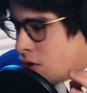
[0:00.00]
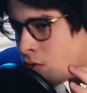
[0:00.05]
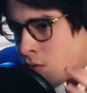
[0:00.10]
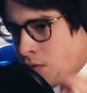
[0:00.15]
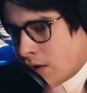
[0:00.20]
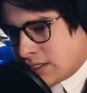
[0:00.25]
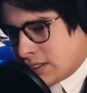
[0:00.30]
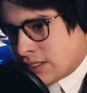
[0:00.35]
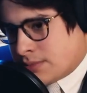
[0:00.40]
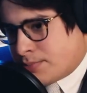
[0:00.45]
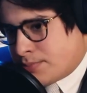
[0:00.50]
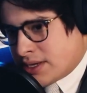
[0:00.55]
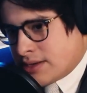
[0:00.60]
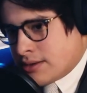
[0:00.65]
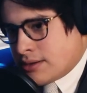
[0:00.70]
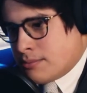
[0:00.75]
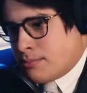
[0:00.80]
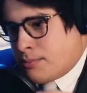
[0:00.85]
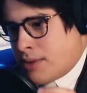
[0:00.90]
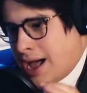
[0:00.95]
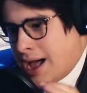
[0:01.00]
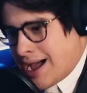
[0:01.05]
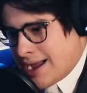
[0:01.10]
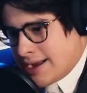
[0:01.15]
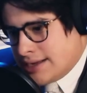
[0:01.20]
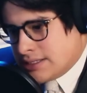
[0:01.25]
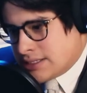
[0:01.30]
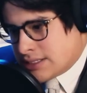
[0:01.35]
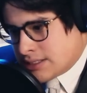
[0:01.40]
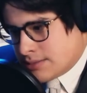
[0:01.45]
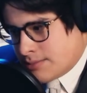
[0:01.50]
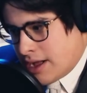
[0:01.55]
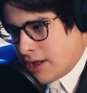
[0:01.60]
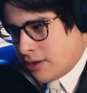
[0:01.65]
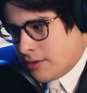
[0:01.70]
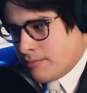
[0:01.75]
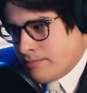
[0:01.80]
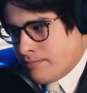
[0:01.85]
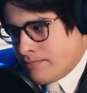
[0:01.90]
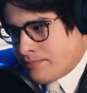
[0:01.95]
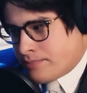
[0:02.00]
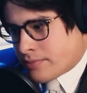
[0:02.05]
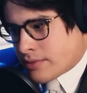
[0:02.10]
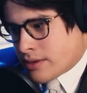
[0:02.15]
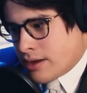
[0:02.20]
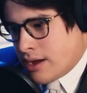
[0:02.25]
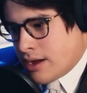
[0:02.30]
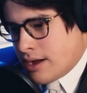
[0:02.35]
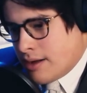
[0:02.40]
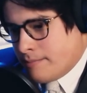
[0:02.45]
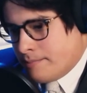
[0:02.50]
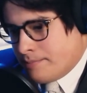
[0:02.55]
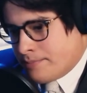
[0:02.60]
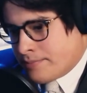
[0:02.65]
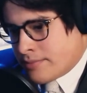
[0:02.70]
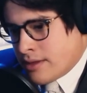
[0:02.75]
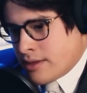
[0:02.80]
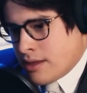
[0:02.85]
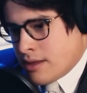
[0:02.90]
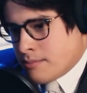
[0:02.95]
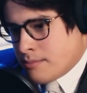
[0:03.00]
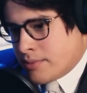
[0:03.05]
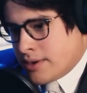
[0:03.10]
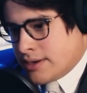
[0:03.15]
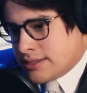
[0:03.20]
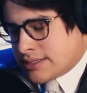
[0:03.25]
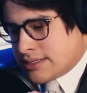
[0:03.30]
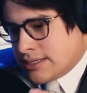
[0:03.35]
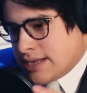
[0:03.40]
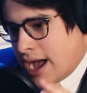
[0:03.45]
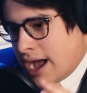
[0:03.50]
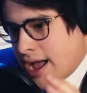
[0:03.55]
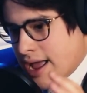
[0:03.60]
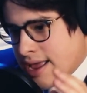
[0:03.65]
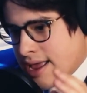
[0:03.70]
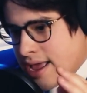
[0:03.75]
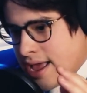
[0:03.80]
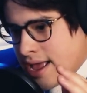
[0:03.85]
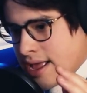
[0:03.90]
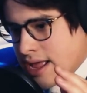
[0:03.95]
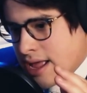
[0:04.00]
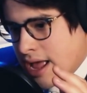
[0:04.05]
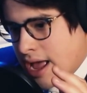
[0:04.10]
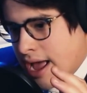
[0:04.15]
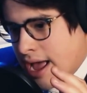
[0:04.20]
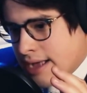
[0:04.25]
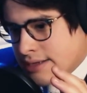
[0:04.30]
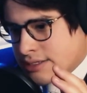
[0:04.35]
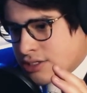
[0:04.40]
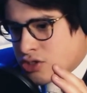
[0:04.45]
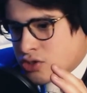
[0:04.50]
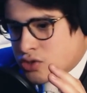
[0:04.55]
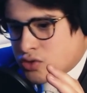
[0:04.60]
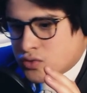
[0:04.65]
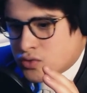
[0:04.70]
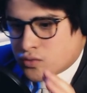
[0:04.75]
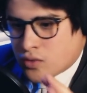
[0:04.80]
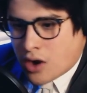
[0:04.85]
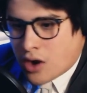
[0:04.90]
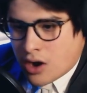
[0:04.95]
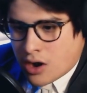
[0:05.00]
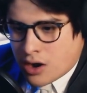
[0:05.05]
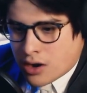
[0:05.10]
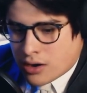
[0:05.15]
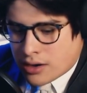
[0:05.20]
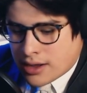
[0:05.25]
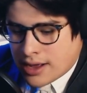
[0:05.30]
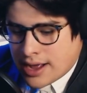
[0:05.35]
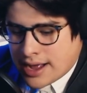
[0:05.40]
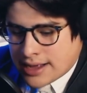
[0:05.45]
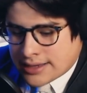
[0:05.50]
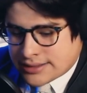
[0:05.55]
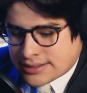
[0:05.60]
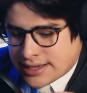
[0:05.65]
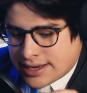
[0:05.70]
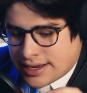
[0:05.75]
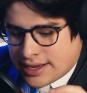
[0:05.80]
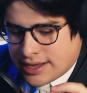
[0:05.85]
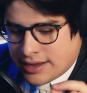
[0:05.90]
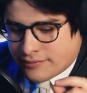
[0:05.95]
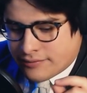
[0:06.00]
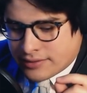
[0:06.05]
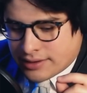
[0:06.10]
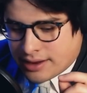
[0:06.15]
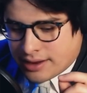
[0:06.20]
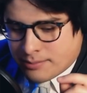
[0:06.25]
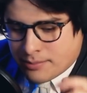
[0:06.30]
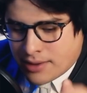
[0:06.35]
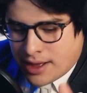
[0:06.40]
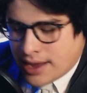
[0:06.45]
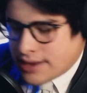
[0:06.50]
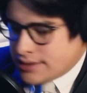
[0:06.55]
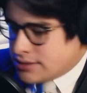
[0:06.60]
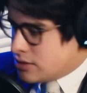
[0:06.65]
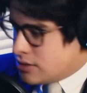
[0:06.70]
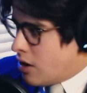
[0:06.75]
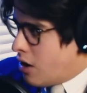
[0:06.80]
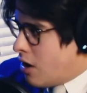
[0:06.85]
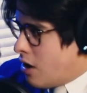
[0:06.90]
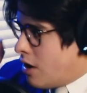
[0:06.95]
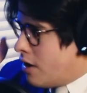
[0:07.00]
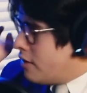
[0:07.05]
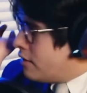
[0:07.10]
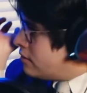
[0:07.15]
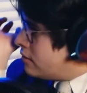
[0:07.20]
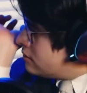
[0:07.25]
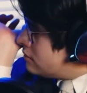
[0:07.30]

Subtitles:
crisp pine smell, but it's not as strong as like even like pine tar.